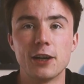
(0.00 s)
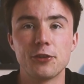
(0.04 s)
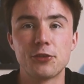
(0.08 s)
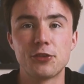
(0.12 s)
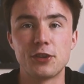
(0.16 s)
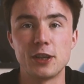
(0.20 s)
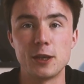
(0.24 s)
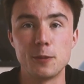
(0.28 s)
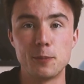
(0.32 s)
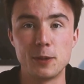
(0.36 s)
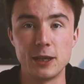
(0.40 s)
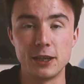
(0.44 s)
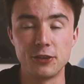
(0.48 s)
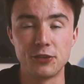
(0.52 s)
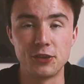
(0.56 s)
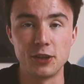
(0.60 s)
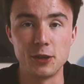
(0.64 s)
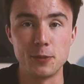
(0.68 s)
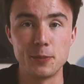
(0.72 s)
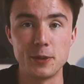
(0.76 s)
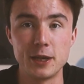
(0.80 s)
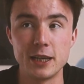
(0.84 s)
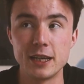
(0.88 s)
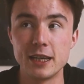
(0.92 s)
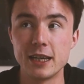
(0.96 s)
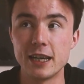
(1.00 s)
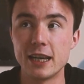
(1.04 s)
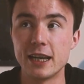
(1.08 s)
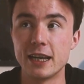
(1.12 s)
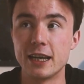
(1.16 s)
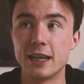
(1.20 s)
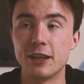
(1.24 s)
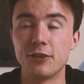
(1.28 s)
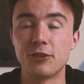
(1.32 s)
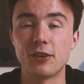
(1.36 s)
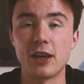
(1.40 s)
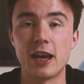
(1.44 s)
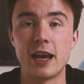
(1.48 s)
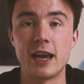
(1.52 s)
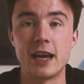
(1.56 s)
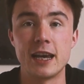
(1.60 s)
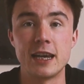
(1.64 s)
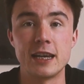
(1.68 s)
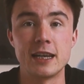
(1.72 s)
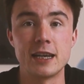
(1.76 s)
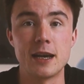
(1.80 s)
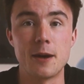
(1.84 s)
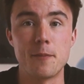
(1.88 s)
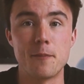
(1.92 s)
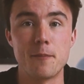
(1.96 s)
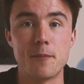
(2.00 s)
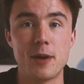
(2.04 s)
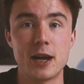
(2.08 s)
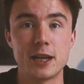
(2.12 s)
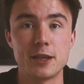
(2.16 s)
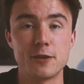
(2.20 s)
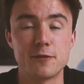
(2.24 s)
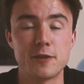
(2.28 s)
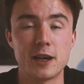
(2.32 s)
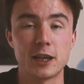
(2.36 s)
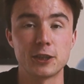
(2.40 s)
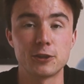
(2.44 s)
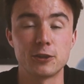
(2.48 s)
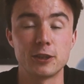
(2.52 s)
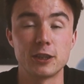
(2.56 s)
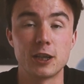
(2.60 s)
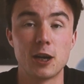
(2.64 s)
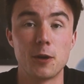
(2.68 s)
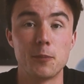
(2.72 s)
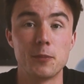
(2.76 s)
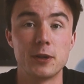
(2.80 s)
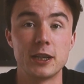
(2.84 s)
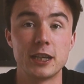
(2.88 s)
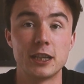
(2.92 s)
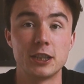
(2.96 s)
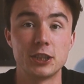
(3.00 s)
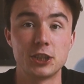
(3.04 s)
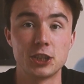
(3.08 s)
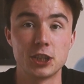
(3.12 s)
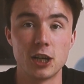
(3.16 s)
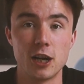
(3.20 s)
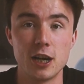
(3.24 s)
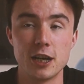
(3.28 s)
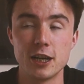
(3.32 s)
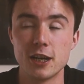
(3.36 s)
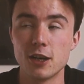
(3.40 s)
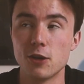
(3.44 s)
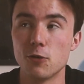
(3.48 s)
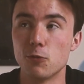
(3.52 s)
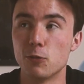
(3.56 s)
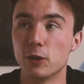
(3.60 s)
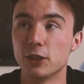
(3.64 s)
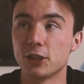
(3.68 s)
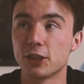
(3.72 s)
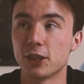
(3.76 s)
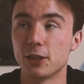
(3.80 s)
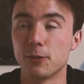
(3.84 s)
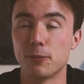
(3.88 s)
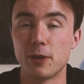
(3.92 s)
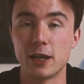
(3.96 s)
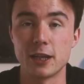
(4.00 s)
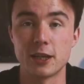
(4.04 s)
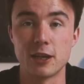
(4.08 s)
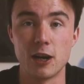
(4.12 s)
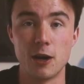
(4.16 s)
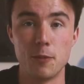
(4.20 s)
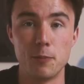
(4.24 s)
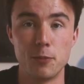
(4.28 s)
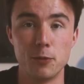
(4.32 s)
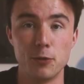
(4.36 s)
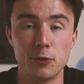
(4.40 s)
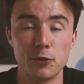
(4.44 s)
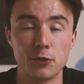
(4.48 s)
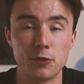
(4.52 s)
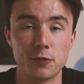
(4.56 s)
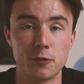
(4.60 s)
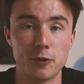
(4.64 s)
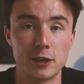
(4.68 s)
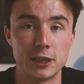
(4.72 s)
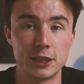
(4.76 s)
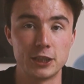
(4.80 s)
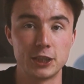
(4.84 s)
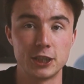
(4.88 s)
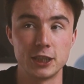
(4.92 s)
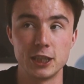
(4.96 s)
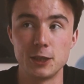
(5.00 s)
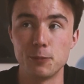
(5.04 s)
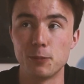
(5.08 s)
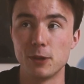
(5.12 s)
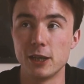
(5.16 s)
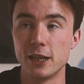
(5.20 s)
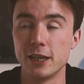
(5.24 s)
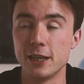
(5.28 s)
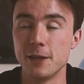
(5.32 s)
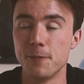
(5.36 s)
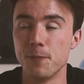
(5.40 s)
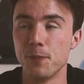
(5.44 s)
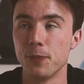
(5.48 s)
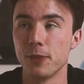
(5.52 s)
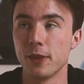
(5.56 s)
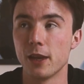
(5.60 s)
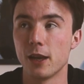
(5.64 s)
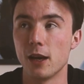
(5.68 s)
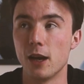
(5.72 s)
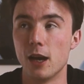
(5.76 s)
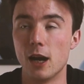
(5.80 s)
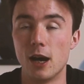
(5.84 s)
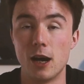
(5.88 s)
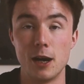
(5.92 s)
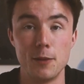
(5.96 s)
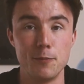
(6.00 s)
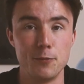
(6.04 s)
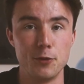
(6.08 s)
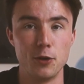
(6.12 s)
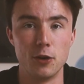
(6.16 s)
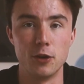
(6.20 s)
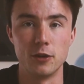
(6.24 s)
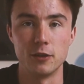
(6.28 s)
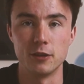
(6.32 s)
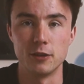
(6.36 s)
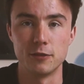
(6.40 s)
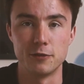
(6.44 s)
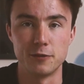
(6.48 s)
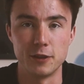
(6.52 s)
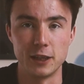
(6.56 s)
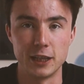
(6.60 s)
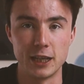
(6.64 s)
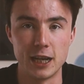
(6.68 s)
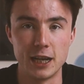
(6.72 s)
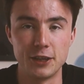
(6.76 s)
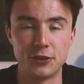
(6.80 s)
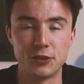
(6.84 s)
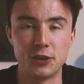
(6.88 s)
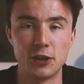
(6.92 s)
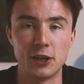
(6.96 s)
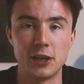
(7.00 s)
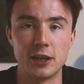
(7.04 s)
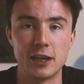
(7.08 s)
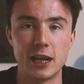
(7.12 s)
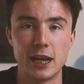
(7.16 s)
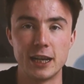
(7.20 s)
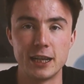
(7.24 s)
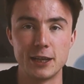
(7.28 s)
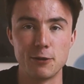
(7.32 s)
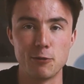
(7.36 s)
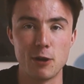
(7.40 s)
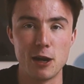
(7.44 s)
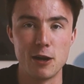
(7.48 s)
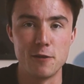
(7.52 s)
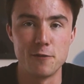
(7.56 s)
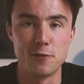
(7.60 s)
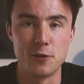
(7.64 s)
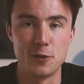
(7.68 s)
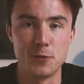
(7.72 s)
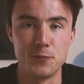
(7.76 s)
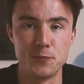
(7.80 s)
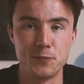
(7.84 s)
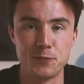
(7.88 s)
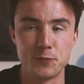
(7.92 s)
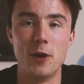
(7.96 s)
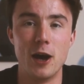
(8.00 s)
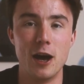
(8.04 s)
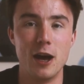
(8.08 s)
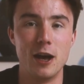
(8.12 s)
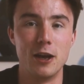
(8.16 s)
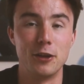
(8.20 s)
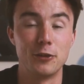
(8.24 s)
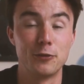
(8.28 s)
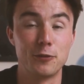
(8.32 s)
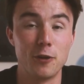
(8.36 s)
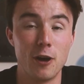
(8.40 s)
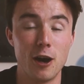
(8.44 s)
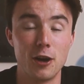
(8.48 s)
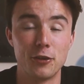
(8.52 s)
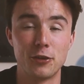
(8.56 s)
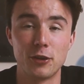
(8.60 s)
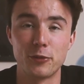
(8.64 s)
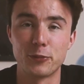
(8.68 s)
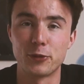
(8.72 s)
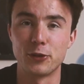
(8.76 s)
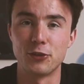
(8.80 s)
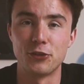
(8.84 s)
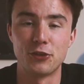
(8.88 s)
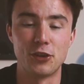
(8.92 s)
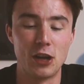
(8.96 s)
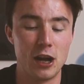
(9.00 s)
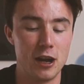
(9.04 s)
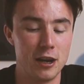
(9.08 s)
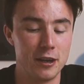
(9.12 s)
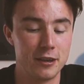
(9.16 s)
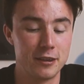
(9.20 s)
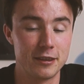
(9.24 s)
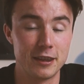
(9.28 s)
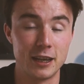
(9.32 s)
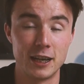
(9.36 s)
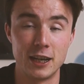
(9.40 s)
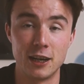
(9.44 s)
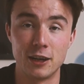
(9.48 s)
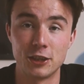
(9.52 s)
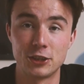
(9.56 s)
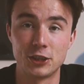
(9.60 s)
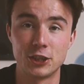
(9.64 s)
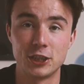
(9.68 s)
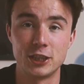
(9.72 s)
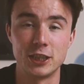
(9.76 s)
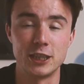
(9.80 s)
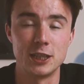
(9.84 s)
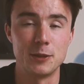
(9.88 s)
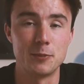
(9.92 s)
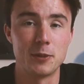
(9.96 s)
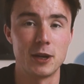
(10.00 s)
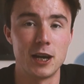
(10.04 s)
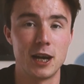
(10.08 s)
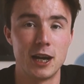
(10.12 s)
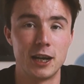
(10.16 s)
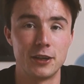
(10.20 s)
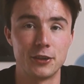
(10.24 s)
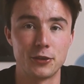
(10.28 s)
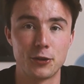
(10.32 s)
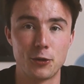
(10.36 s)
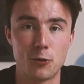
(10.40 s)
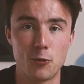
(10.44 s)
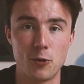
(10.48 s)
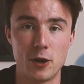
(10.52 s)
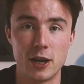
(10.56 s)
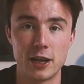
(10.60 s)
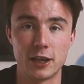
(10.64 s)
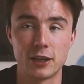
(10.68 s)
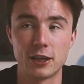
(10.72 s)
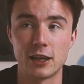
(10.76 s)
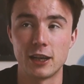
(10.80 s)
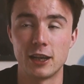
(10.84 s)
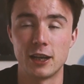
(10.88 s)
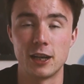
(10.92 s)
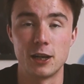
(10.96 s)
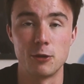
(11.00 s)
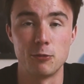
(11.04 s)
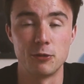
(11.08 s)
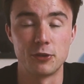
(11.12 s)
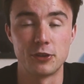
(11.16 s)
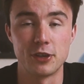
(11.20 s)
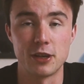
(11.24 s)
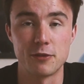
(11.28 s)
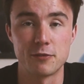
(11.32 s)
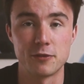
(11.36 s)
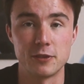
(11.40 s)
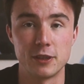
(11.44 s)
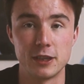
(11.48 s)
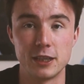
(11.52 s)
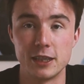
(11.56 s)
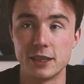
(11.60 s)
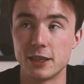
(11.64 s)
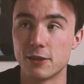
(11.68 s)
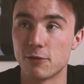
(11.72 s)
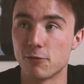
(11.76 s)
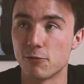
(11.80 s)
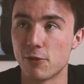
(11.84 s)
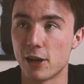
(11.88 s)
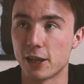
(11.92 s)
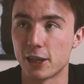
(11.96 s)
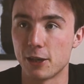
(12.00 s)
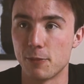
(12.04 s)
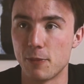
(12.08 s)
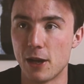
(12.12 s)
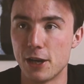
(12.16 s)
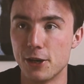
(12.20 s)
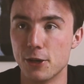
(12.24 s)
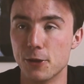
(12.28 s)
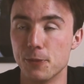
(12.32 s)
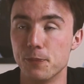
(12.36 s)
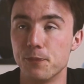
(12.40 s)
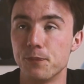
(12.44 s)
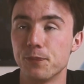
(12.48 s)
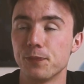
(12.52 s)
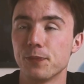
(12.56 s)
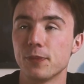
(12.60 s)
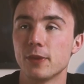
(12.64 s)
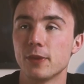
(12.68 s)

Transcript: L C P C B is a manufacturing company in China which can make our boards very cheaply. I'm not affiliated in any way with them, but as far as I'm concerned, they are cheap and quick, and I would definitely recommend them.